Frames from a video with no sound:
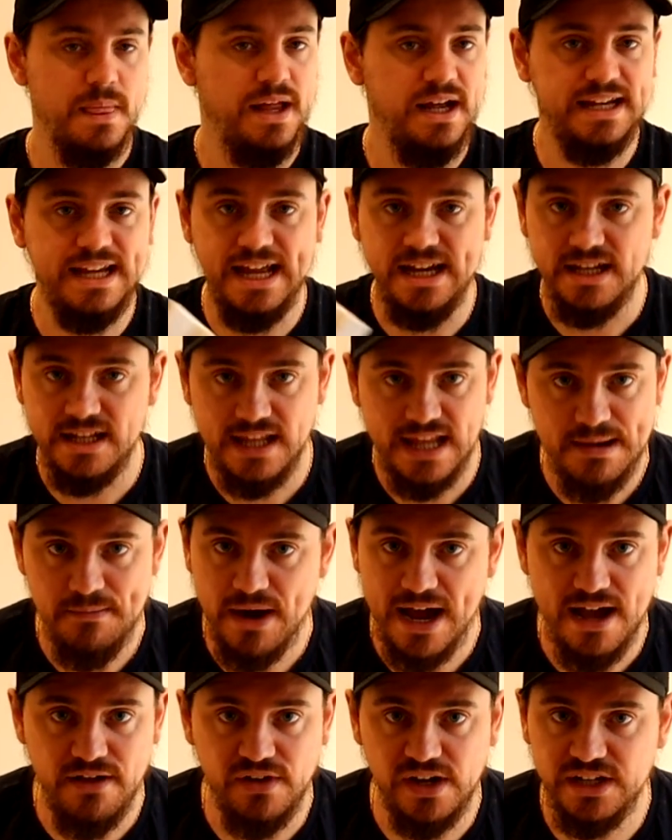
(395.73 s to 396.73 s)
again, they
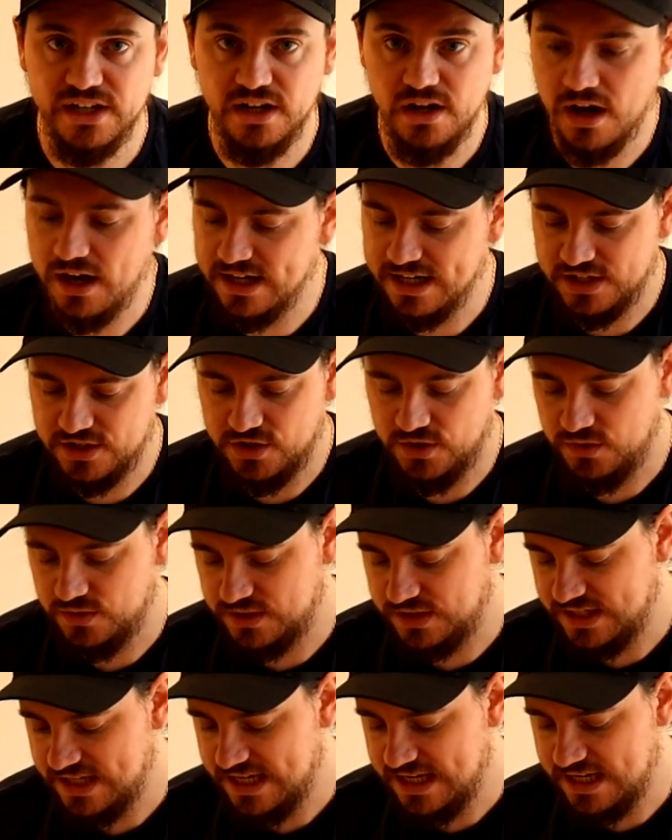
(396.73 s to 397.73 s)
might have underlying
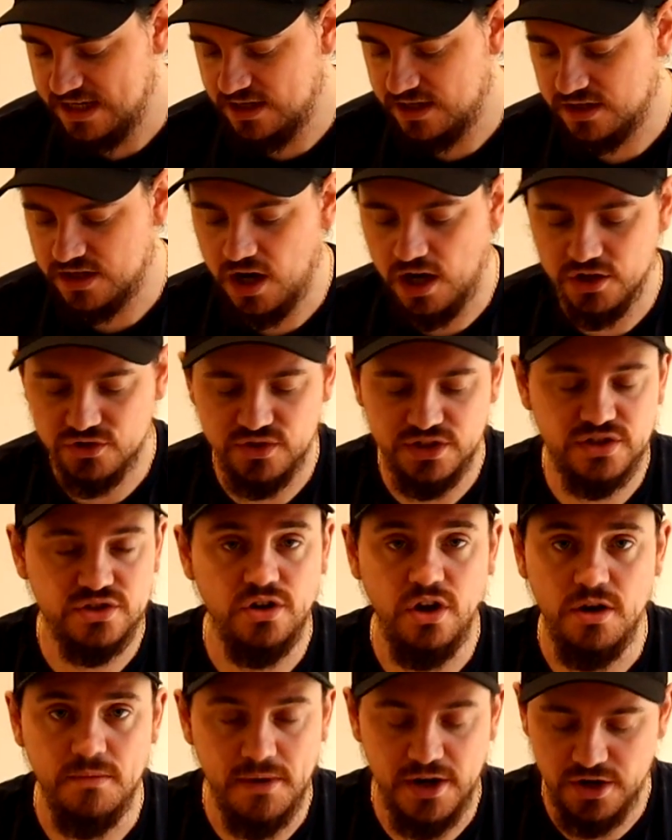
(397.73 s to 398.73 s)
issues. The cartridge
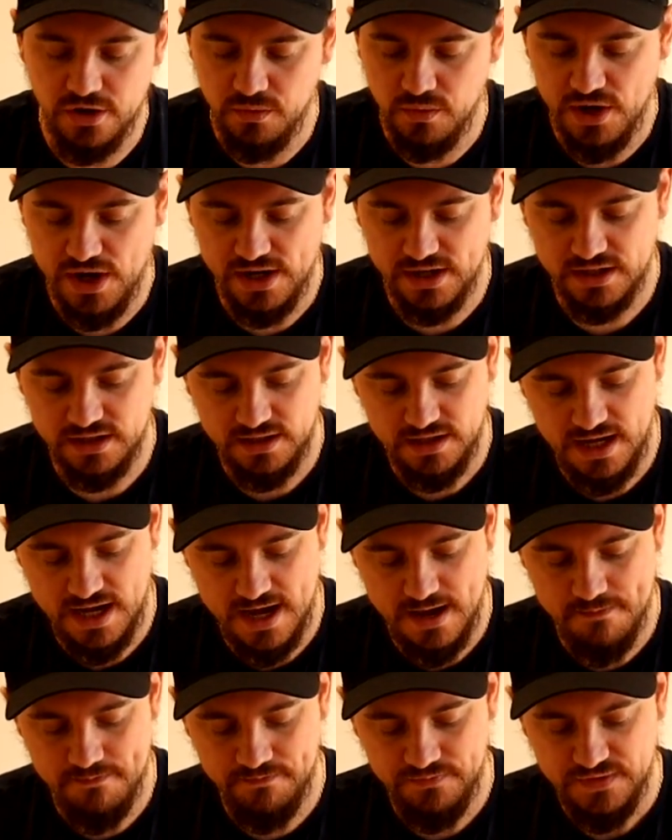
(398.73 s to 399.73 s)
slot might not work.
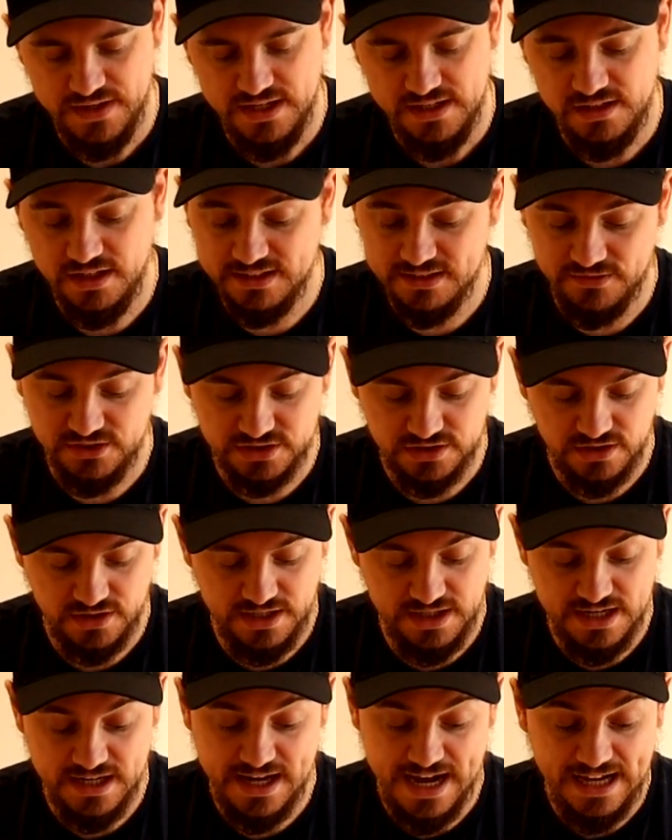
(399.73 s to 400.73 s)

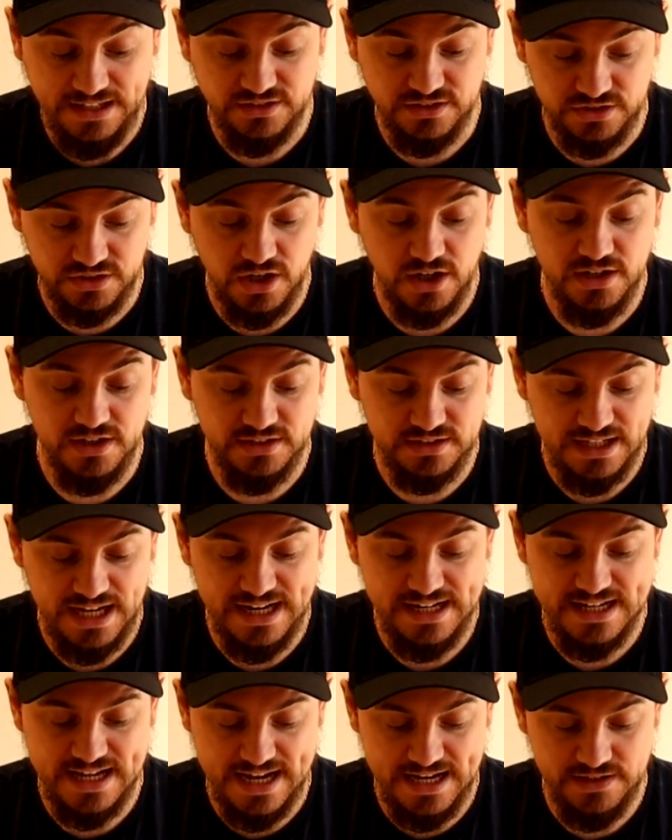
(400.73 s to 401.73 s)
It has a stylus
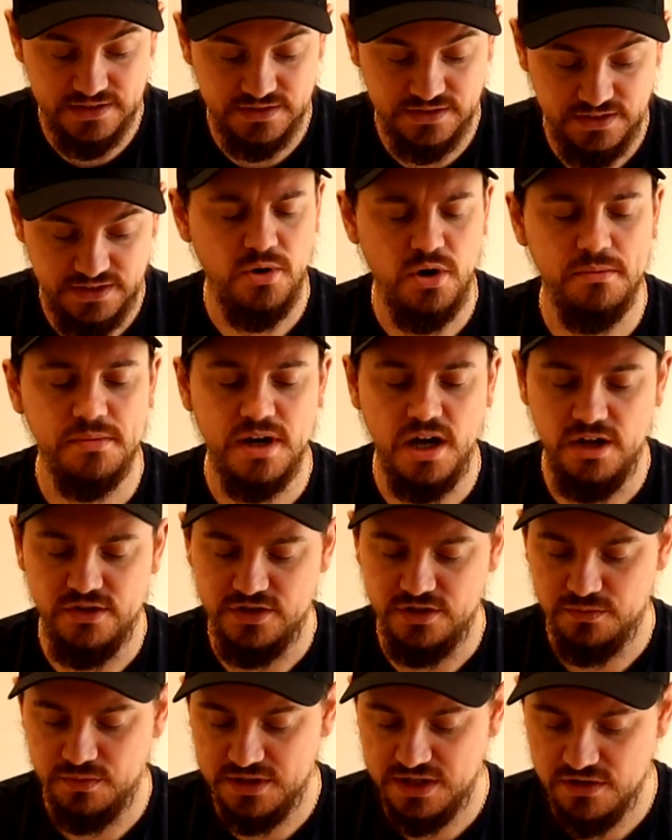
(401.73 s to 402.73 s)
and it has a bottom
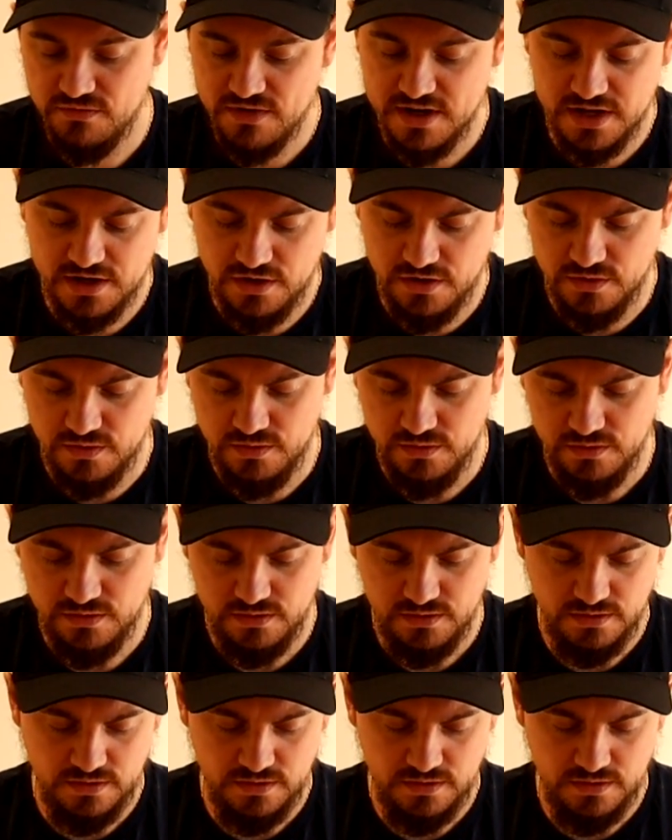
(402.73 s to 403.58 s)
cartridge, which is really cool.